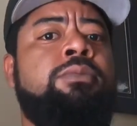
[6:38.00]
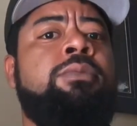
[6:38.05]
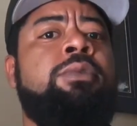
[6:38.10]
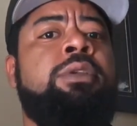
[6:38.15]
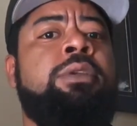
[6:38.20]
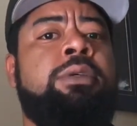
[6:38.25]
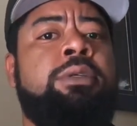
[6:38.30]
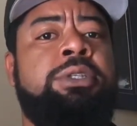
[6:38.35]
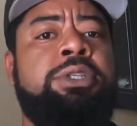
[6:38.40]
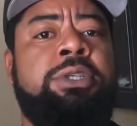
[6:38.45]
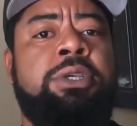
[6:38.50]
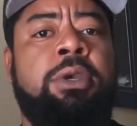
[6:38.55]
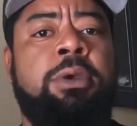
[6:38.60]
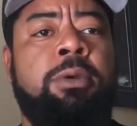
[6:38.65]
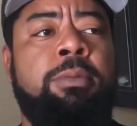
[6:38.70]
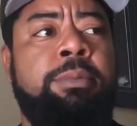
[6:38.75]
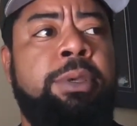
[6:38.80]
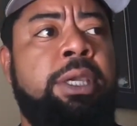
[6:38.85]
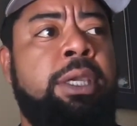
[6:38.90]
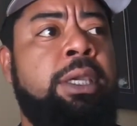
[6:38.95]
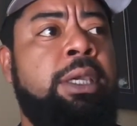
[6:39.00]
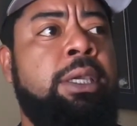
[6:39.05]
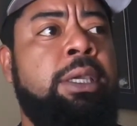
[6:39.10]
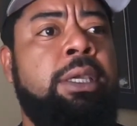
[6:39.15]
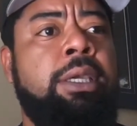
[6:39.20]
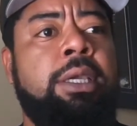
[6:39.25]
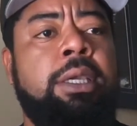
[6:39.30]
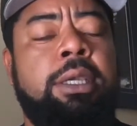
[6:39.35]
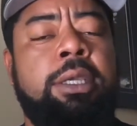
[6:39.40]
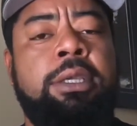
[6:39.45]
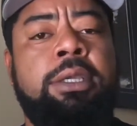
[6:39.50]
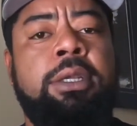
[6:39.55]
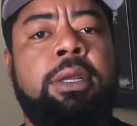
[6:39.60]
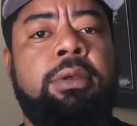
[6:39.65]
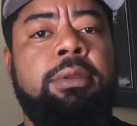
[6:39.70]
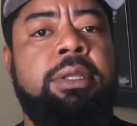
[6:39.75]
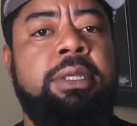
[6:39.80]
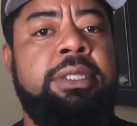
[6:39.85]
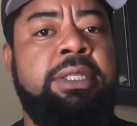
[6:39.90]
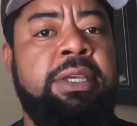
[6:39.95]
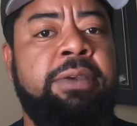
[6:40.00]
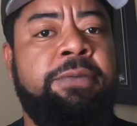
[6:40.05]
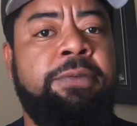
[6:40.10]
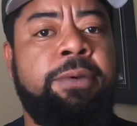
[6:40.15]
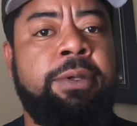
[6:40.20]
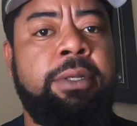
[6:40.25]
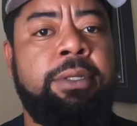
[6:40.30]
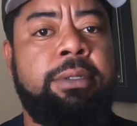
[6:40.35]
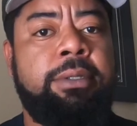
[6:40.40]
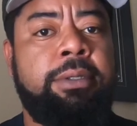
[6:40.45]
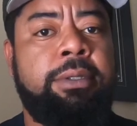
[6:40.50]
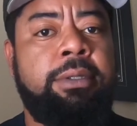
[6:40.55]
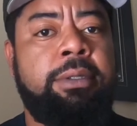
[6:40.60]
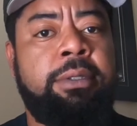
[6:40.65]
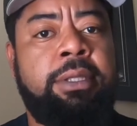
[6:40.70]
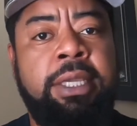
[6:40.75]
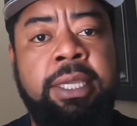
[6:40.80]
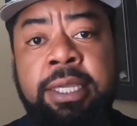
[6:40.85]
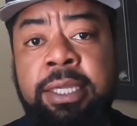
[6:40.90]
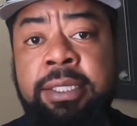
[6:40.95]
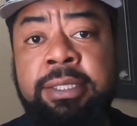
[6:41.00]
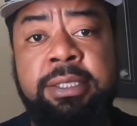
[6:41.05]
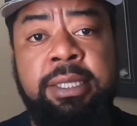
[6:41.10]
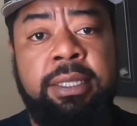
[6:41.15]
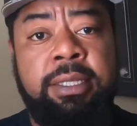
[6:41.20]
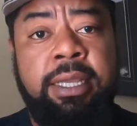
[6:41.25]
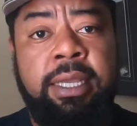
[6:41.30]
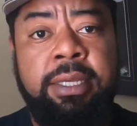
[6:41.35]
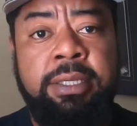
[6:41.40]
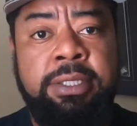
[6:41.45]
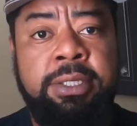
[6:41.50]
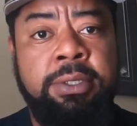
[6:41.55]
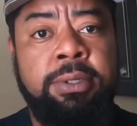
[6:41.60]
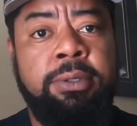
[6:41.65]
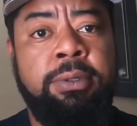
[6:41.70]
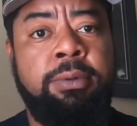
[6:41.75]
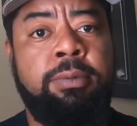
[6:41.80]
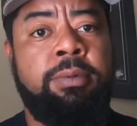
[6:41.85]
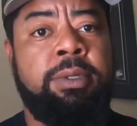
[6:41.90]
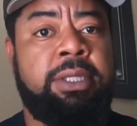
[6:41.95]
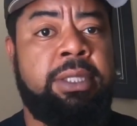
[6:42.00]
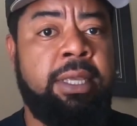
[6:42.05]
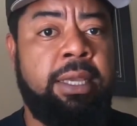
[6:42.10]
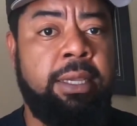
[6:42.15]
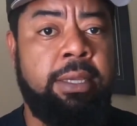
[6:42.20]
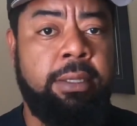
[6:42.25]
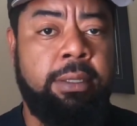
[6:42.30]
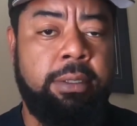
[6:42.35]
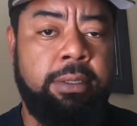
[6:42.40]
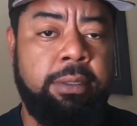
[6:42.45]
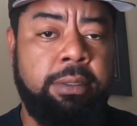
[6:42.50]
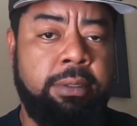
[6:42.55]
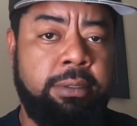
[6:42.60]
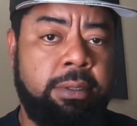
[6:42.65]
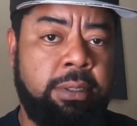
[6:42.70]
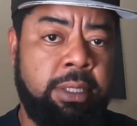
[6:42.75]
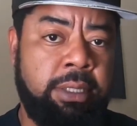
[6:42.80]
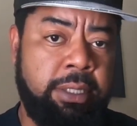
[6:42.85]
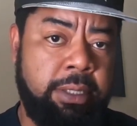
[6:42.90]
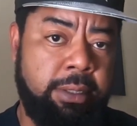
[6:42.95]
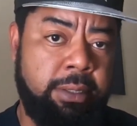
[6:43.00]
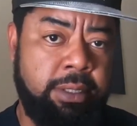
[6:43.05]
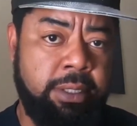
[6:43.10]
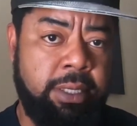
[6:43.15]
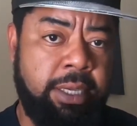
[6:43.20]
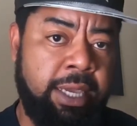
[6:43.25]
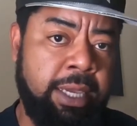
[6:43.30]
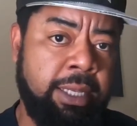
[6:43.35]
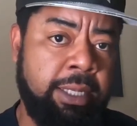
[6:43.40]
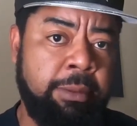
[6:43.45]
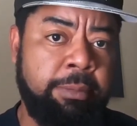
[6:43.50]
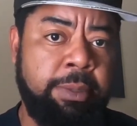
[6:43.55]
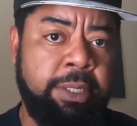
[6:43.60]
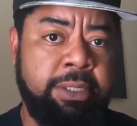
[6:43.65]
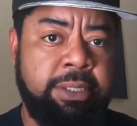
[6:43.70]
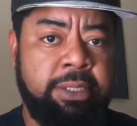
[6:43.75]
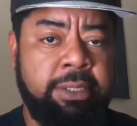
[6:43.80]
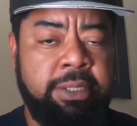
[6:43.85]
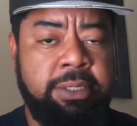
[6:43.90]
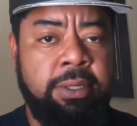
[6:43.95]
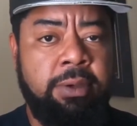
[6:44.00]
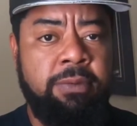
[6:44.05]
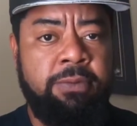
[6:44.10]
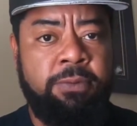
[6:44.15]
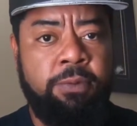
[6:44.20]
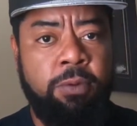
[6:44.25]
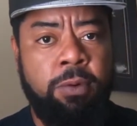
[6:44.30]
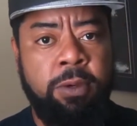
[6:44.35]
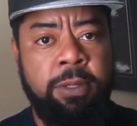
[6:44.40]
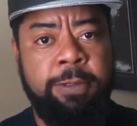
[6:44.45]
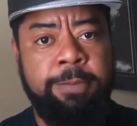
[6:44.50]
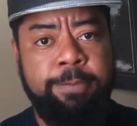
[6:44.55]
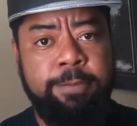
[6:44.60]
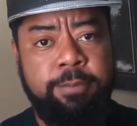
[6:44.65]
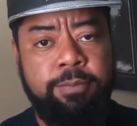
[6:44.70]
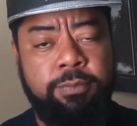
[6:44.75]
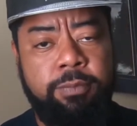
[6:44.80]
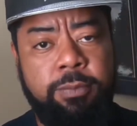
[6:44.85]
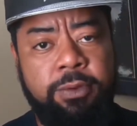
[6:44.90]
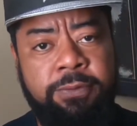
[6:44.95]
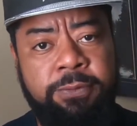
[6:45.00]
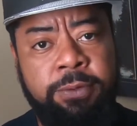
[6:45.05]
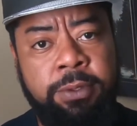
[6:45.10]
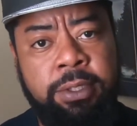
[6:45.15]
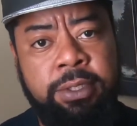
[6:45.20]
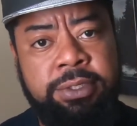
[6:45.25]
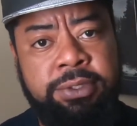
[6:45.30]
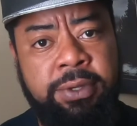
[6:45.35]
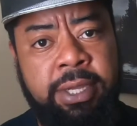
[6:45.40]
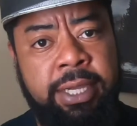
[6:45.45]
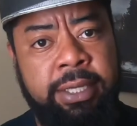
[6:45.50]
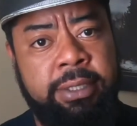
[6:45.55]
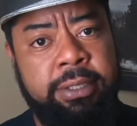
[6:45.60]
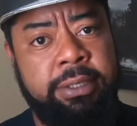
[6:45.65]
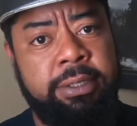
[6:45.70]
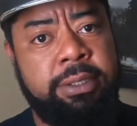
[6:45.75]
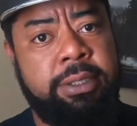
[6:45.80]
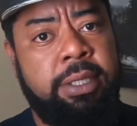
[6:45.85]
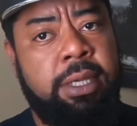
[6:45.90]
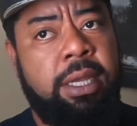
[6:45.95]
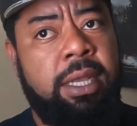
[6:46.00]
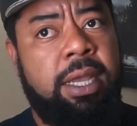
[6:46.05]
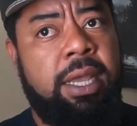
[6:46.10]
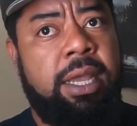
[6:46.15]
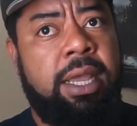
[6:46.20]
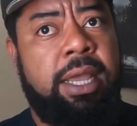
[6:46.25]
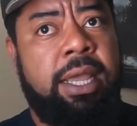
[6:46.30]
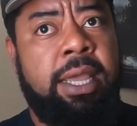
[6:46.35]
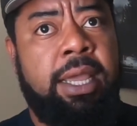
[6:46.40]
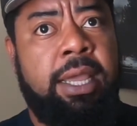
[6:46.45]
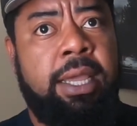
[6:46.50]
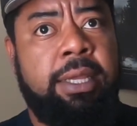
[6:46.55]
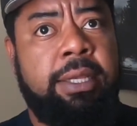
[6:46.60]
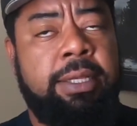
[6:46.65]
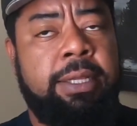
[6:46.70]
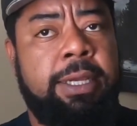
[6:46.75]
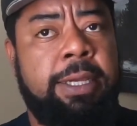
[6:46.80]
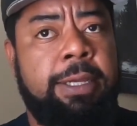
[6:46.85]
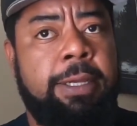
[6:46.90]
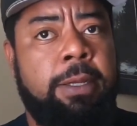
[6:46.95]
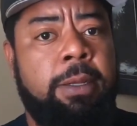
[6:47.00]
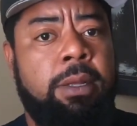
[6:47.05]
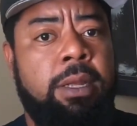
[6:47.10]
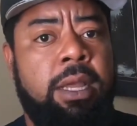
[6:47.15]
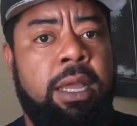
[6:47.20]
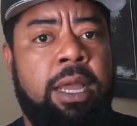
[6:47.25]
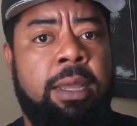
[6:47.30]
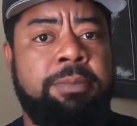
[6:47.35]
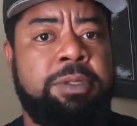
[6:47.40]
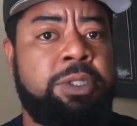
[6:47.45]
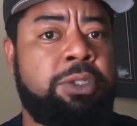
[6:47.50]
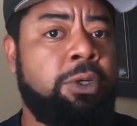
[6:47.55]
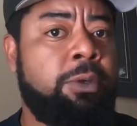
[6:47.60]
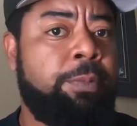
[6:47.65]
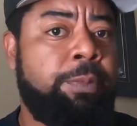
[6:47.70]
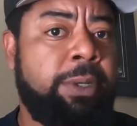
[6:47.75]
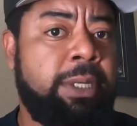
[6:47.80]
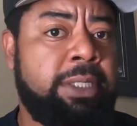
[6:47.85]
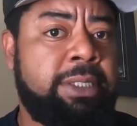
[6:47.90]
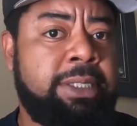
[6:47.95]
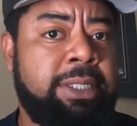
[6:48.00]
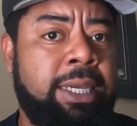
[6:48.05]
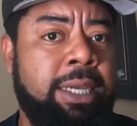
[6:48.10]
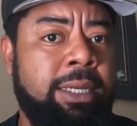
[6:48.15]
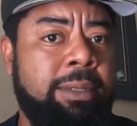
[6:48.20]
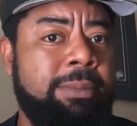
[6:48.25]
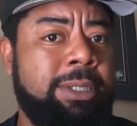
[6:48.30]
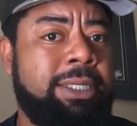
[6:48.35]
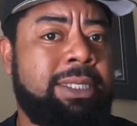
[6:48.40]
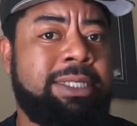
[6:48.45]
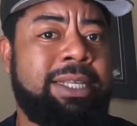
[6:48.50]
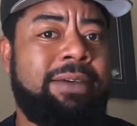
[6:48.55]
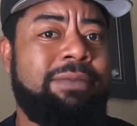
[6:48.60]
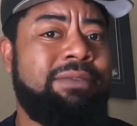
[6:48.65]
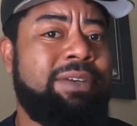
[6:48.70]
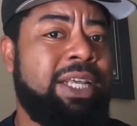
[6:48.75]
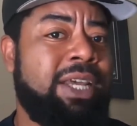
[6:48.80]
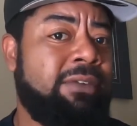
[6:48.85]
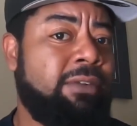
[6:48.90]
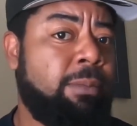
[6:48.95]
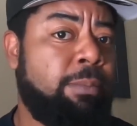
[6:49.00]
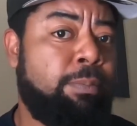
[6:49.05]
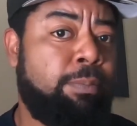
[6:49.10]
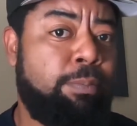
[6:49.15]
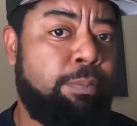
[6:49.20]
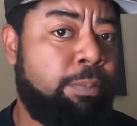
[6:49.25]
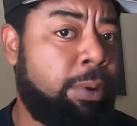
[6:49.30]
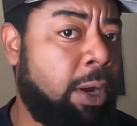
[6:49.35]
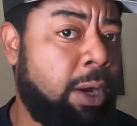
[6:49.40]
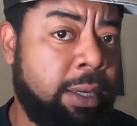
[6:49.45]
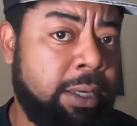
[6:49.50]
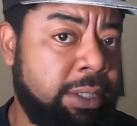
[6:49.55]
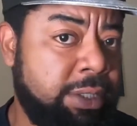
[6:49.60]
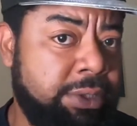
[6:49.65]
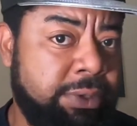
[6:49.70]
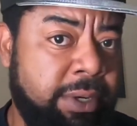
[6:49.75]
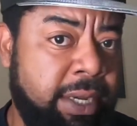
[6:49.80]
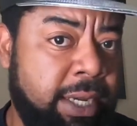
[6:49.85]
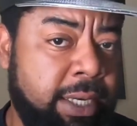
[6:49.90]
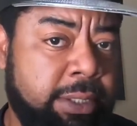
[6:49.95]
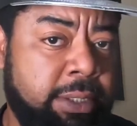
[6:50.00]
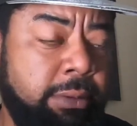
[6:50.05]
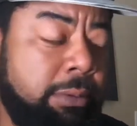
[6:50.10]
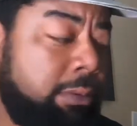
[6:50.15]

show me, the different things that they do with the elements and so forth for the tractors. And I'm super excited because I've never bought a tractor.